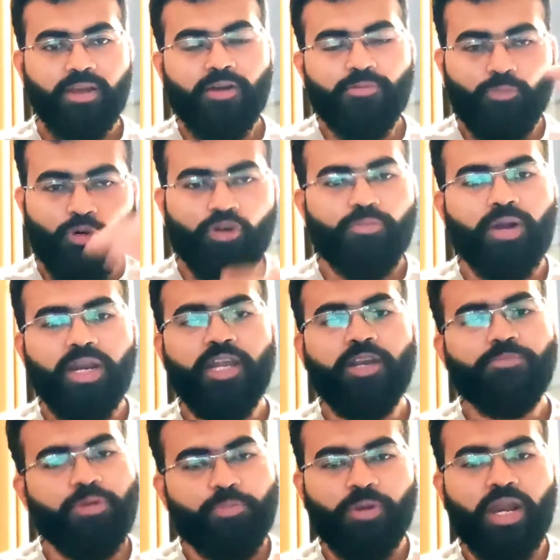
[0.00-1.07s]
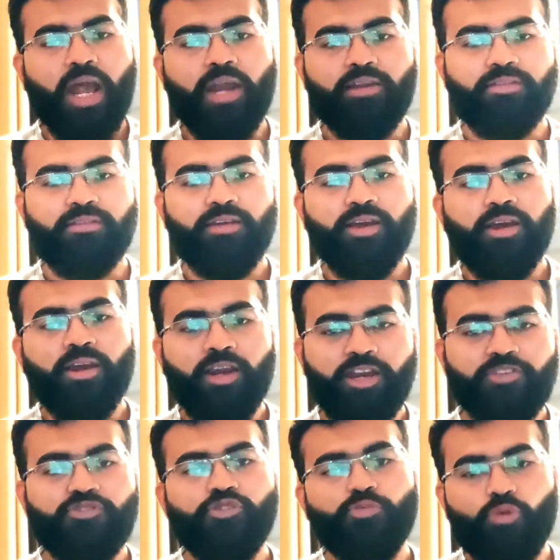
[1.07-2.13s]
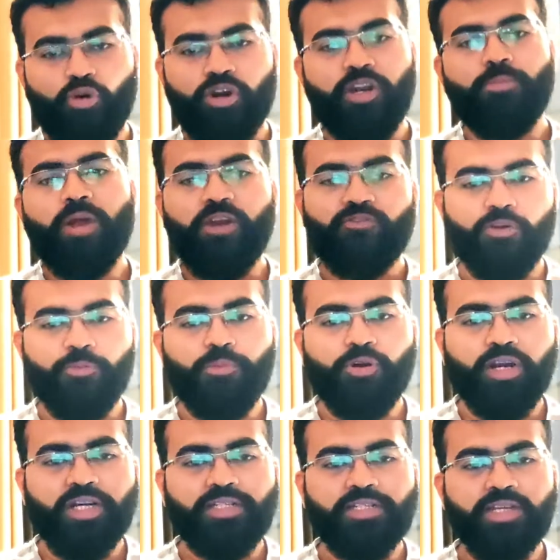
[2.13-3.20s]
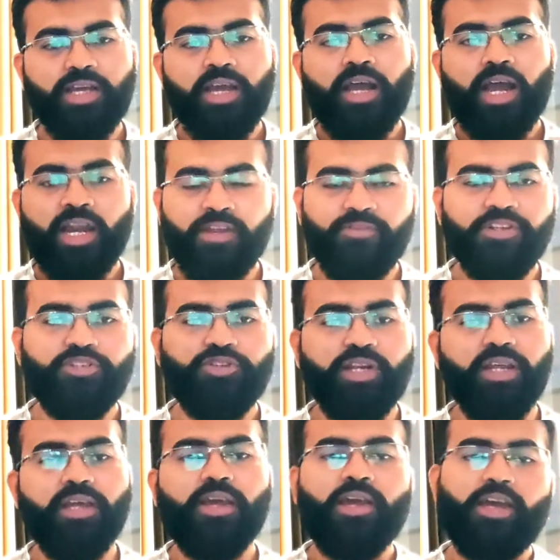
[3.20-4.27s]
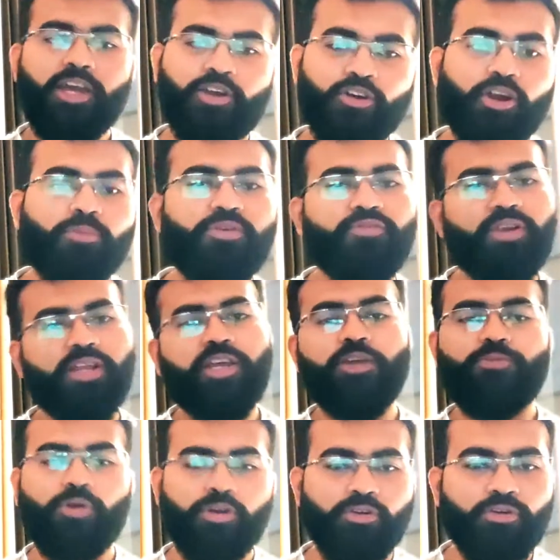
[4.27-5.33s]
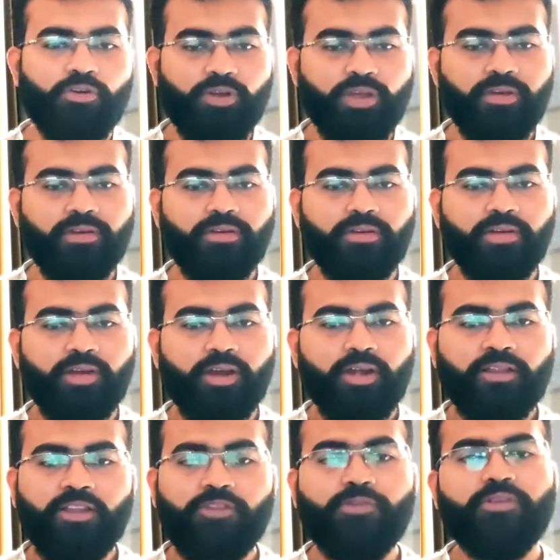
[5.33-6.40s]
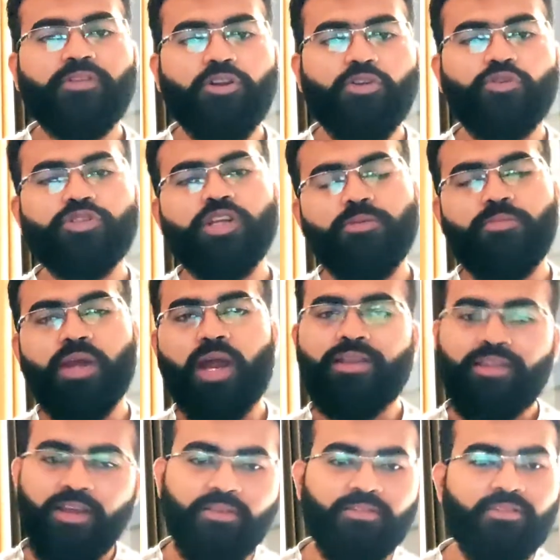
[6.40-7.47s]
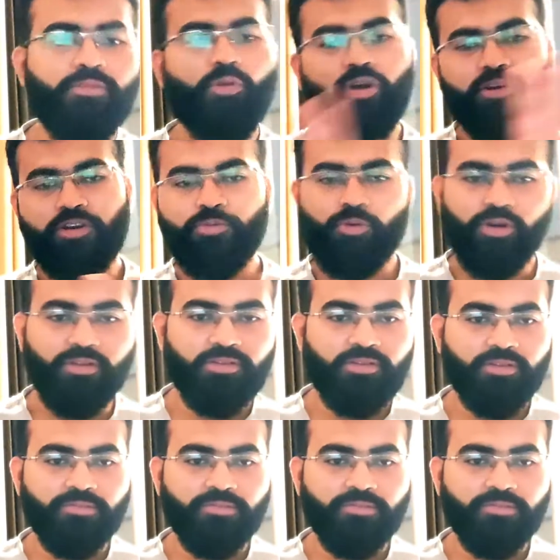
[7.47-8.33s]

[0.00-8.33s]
More money in people's hands leads to more demand for products and eventually economy will keep on growing. This was the notion behind the easy monetary policy.